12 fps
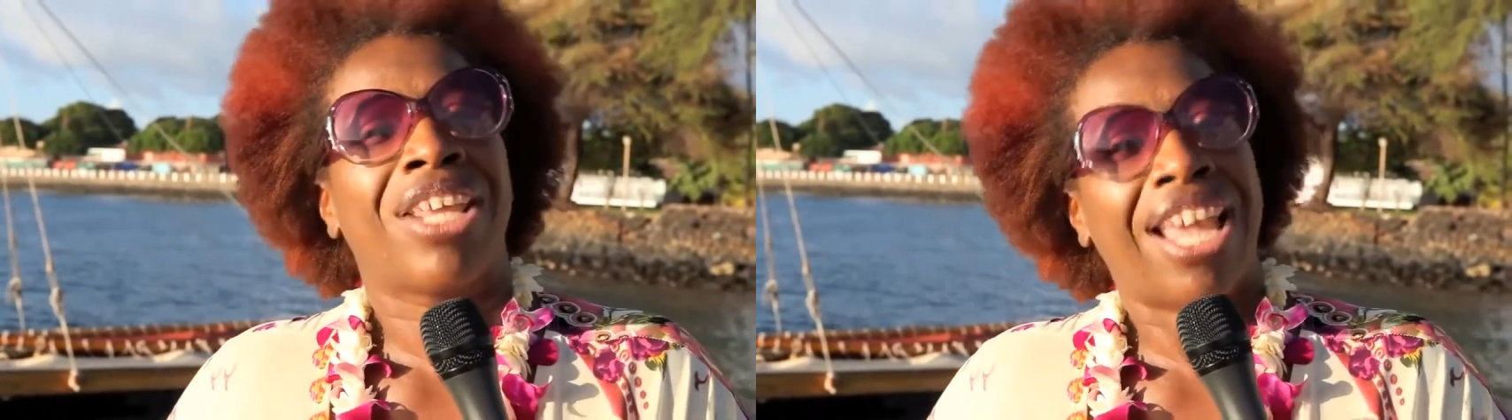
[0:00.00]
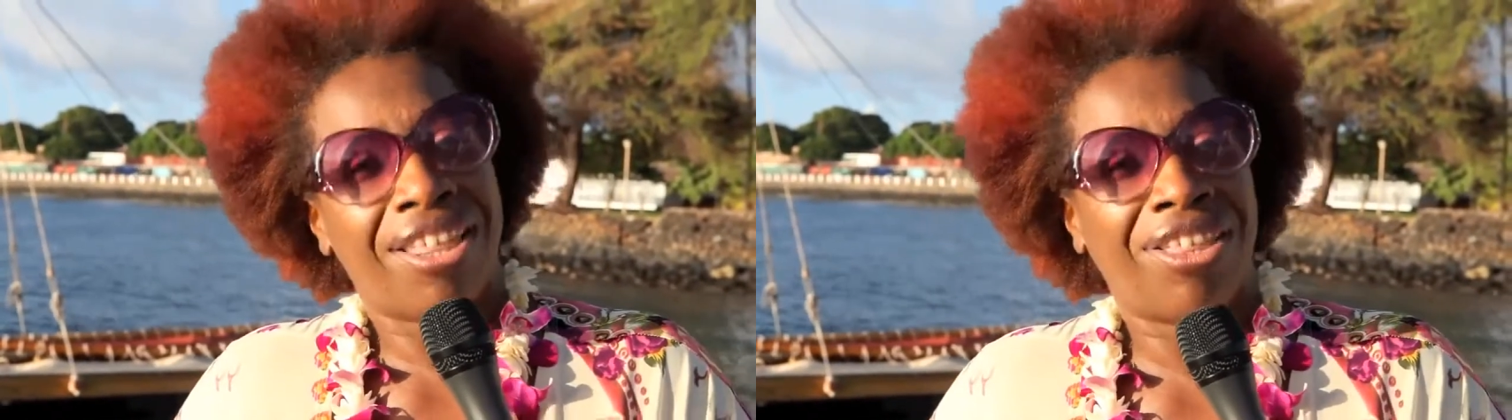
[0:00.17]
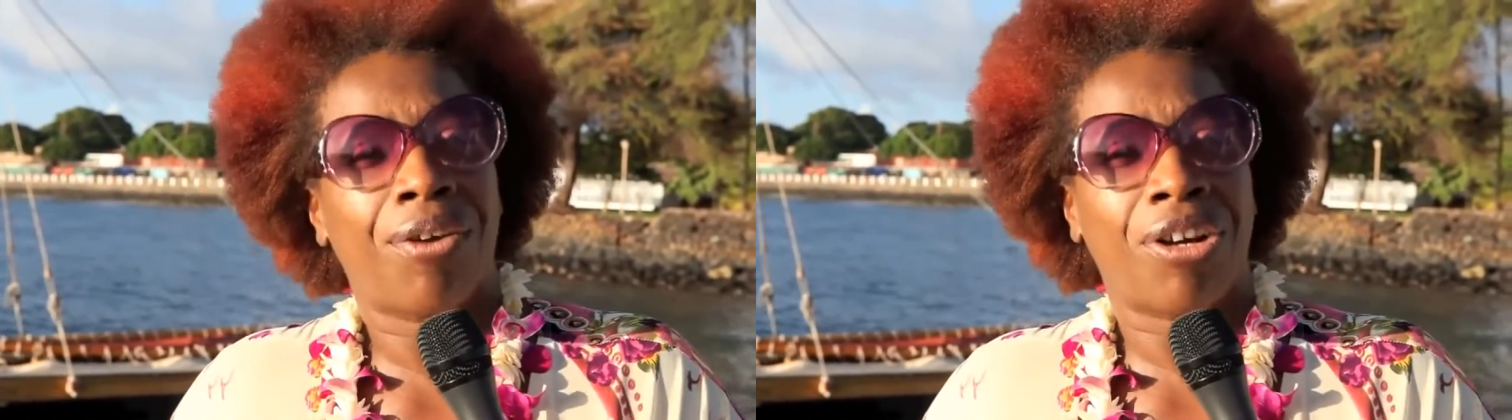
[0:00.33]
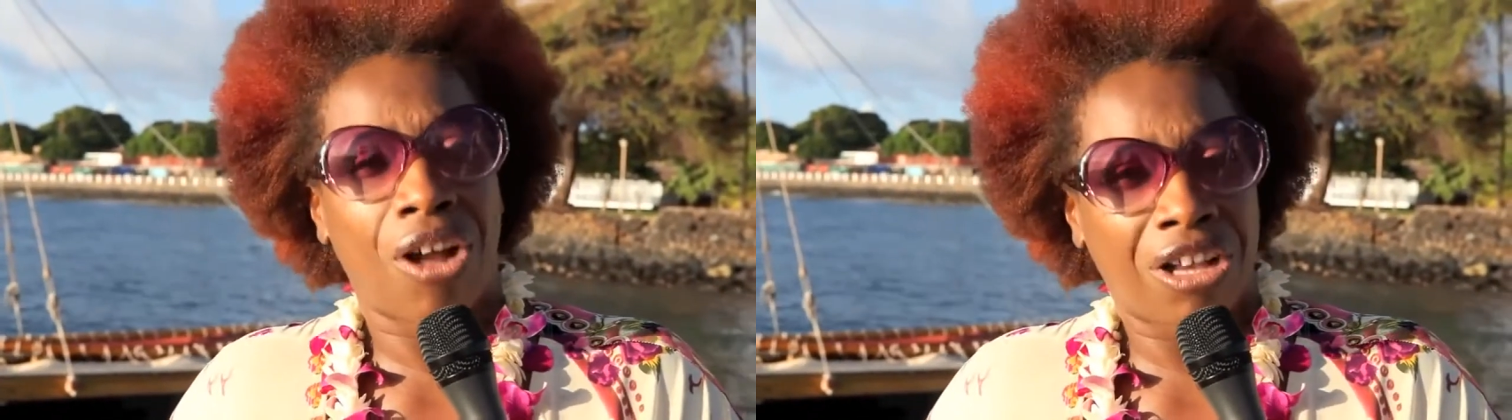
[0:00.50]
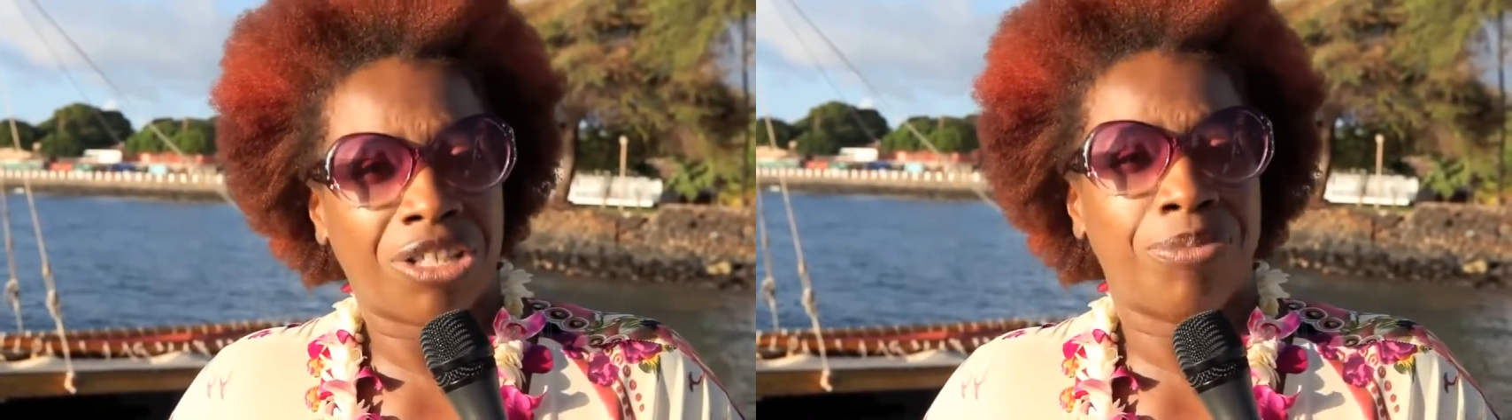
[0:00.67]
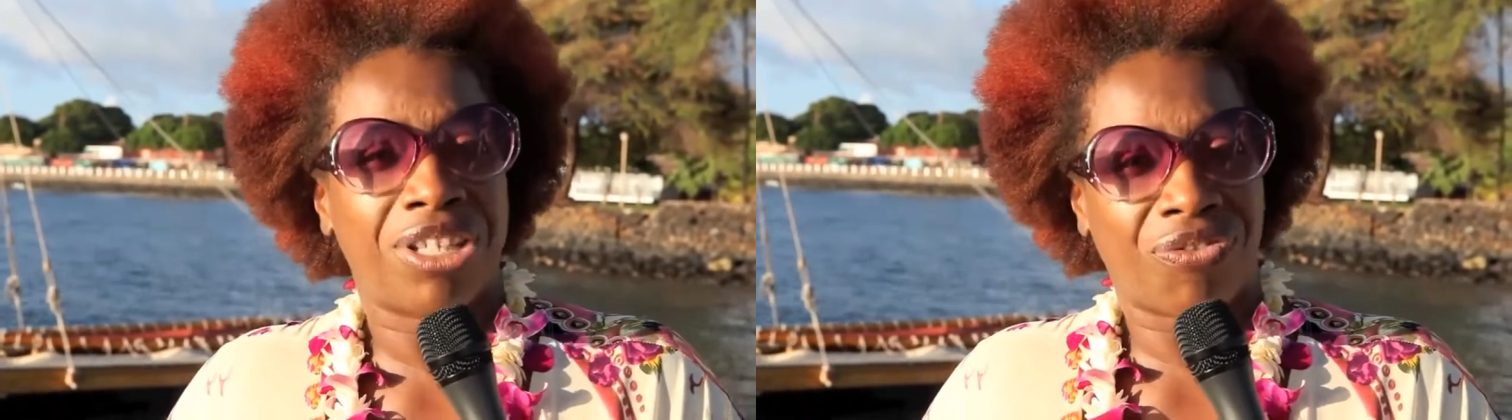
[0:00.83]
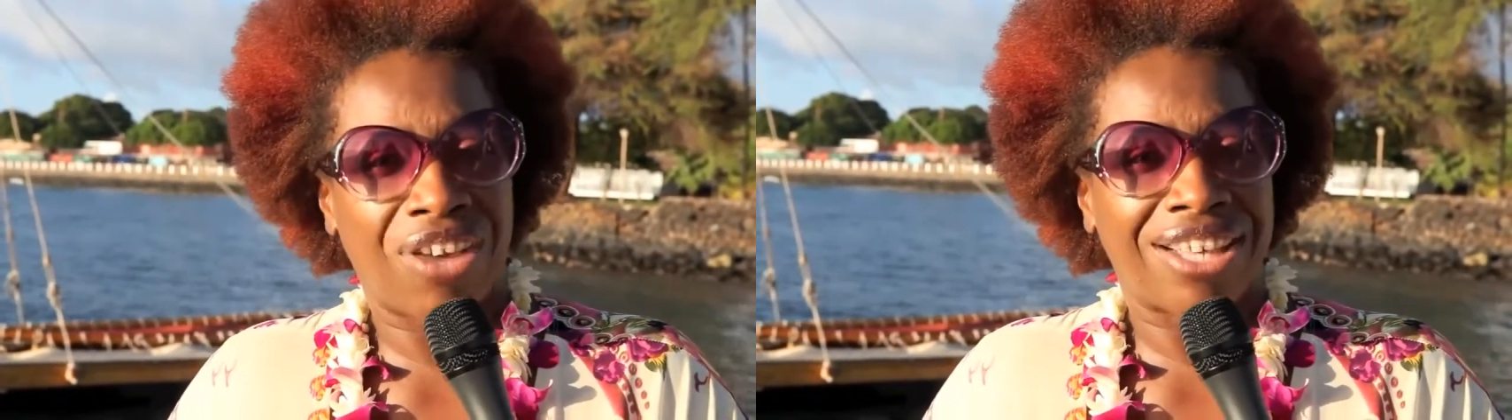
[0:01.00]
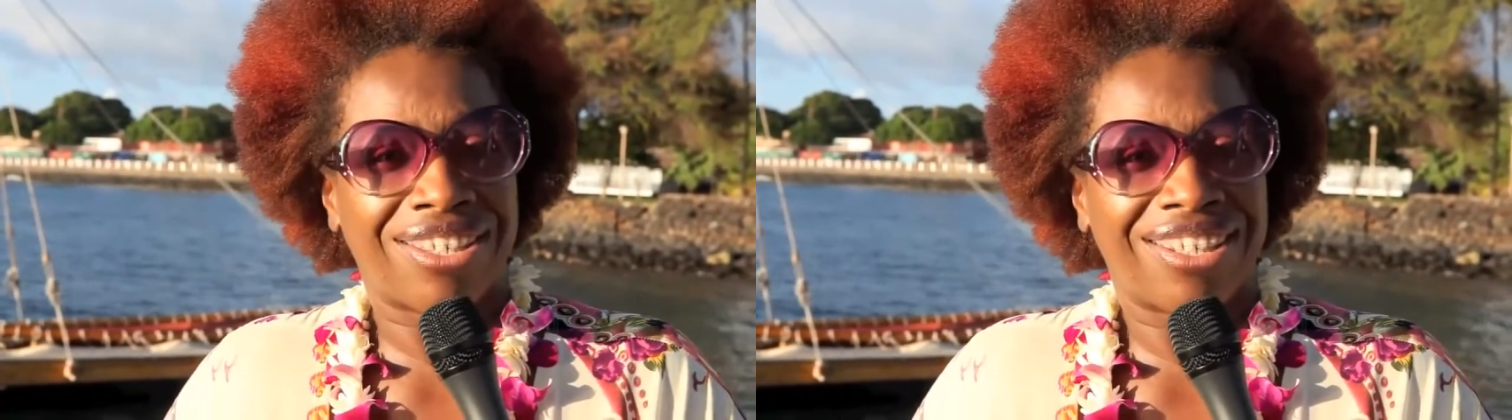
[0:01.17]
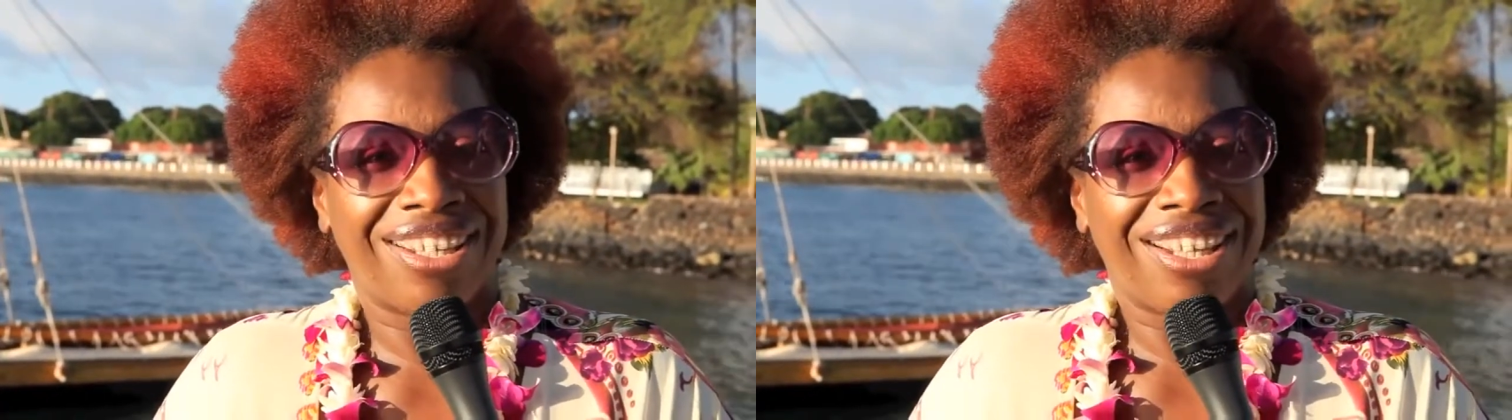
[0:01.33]
And they're at Awesomeness
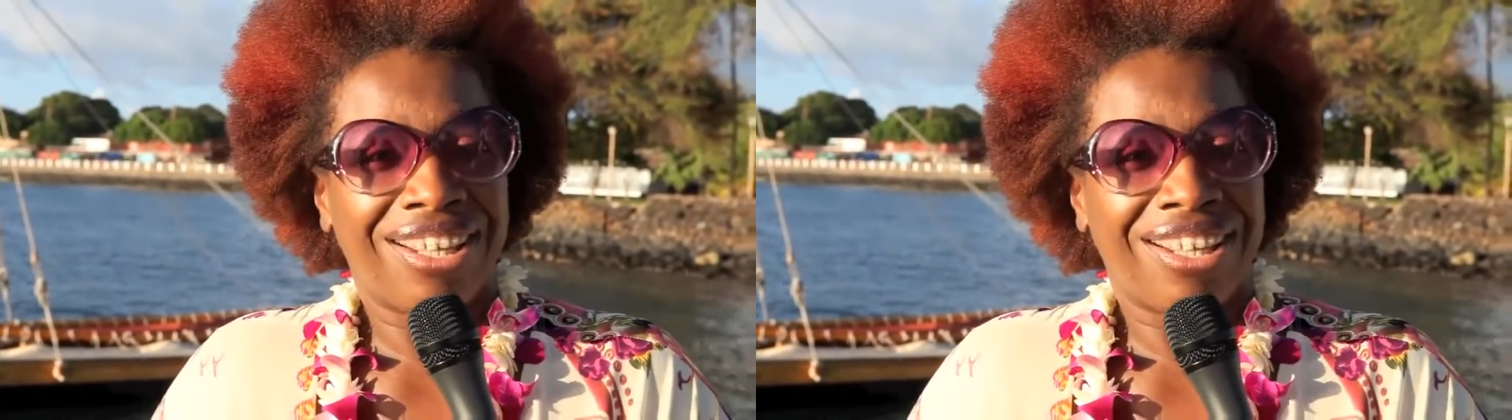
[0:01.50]
Fest.